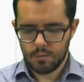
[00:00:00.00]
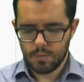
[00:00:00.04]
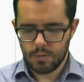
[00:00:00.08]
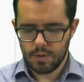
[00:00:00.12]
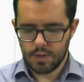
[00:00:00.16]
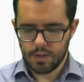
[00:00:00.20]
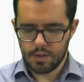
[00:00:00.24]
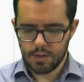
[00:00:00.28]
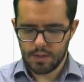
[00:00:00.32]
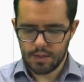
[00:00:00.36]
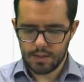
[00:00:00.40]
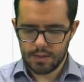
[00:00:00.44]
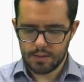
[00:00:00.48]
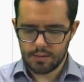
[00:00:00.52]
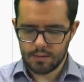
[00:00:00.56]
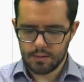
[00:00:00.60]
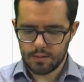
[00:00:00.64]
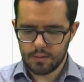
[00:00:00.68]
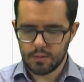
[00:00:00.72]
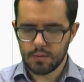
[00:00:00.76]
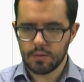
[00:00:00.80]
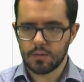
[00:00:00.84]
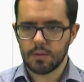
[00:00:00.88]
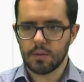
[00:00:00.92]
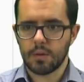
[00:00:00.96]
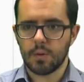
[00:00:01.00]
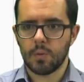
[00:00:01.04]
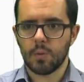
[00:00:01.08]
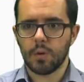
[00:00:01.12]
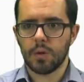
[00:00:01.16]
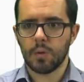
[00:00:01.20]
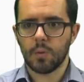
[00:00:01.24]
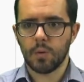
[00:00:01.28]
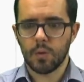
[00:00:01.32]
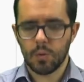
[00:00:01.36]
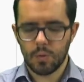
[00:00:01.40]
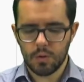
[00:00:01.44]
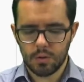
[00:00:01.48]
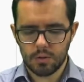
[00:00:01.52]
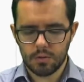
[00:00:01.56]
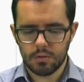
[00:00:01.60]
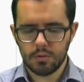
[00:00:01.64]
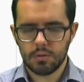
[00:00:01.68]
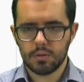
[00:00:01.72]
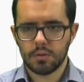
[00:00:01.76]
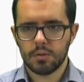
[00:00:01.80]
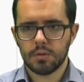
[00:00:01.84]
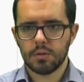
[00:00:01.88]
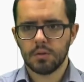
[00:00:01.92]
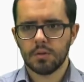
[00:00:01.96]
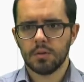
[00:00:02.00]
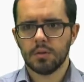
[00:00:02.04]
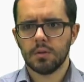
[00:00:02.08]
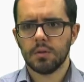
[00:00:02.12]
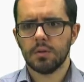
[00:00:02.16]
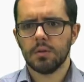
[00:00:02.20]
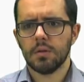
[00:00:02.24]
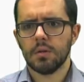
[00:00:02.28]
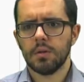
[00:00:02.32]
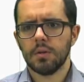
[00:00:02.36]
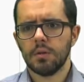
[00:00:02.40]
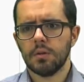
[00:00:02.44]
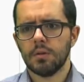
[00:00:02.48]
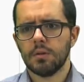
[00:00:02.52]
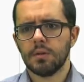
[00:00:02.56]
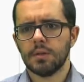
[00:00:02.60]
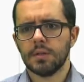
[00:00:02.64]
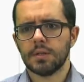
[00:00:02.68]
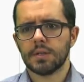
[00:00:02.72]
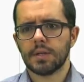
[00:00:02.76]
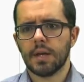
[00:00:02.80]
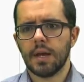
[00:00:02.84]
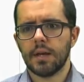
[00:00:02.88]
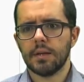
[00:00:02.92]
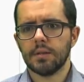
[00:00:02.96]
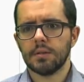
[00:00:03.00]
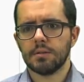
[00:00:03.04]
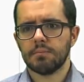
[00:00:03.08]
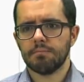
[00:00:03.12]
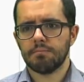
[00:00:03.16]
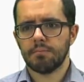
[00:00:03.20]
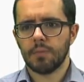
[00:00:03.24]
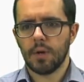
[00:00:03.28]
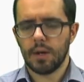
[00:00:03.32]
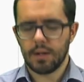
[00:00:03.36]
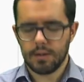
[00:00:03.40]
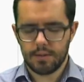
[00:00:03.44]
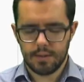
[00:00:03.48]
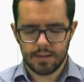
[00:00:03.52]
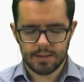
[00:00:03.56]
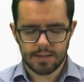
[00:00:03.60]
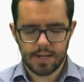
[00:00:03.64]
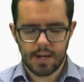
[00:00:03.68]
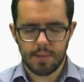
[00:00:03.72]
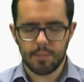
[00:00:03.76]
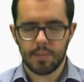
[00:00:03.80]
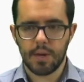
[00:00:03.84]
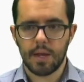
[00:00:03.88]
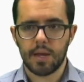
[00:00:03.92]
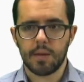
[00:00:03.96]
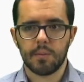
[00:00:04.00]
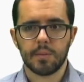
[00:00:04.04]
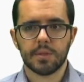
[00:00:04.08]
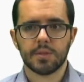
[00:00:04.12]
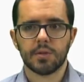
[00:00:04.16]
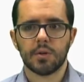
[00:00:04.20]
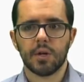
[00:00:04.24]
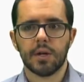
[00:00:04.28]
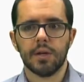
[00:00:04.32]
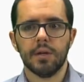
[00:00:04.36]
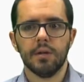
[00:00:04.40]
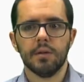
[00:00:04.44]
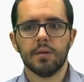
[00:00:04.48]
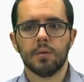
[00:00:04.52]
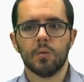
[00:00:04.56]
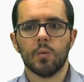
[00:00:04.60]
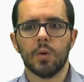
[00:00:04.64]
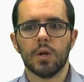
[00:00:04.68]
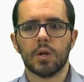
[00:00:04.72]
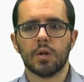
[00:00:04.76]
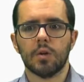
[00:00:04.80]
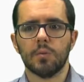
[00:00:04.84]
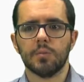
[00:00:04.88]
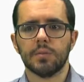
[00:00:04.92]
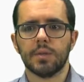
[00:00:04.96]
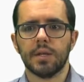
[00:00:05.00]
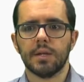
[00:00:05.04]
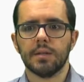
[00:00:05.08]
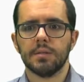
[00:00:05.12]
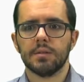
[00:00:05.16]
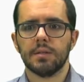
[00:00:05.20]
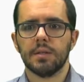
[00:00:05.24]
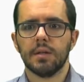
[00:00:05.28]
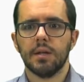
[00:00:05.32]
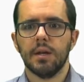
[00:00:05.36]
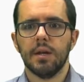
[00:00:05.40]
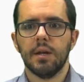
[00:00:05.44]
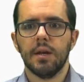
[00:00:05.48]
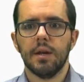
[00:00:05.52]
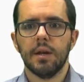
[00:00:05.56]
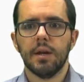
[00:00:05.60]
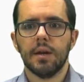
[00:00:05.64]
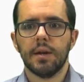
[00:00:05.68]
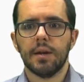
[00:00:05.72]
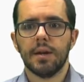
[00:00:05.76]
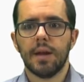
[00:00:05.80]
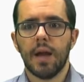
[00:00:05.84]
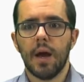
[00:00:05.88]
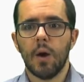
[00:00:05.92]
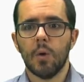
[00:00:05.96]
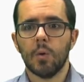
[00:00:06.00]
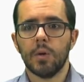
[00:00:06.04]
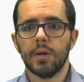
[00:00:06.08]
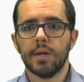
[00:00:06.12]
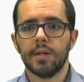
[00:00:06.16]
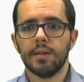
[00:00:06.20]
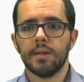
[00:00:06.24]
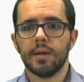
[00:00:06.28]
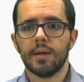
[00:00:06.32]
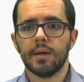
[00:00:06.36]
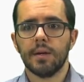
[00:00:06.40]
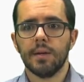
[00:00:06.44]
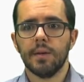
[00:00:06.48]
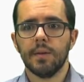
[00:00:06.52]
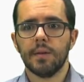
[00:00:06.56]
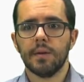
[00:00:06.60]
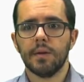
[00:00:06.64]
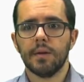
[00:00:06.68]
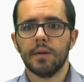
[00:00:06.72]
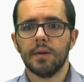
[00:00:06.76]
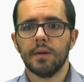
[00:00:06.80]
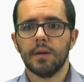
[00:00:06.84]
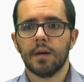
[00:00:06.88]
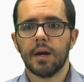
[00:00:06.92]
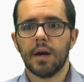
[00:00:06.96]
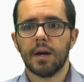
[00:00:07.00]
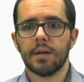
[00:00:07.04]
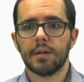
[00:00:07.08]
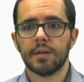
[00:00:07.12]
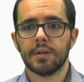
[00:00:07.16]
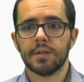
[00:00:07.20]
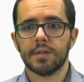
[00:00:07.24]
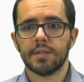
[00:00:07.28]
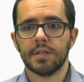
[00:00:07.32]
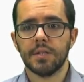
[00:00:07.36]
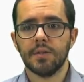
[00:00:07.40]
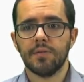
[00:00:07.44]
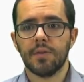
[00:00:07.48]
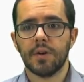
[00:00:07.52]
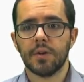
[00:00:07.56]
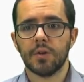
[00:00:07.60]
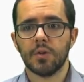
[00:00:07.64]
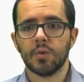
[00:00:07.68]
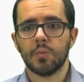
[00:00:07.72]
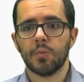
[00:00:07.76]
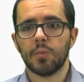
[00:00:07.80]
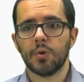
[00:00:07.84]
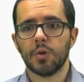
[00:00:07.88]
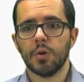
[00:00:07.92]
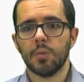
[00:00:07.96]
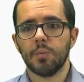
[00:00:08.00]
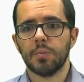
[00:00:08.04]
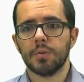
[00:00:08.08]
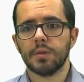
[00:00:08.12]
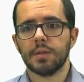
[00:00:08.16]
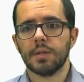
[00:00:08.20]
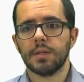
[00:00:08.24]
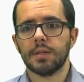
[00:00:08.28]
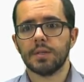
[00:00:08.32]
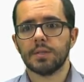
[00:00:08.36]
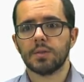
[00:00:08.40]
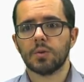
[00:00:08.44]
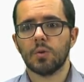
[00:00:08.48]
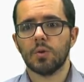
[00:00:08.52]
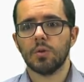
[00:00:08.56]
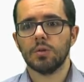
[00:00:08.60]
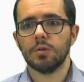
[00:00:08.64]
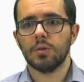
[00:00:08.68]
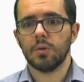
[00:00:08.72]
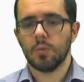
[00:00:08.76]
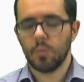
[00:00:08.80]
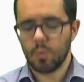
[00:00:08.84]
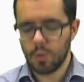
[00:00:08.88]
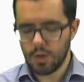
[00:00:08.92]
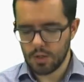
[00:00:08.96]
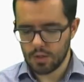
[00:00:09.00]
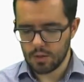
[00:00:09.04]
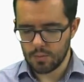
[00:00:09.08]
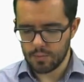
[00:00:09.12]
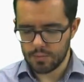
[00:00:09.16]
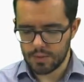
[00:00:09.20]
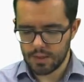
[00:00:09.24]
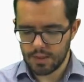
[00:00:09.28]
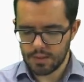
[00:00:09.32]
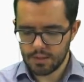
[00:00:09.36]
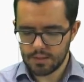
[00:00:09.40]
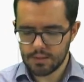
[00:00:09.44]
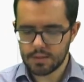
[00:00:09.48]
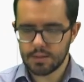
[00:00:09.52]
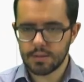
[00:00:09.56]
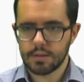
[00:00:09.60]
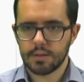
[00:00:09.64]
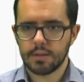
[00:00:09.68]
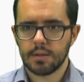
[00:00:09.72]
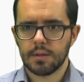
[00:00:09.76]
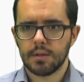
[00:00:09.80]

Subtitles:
We call it the way we want. In this case, well, the same name is okay, welcome text. Now in the header, I receive a new prop that is called welcome text.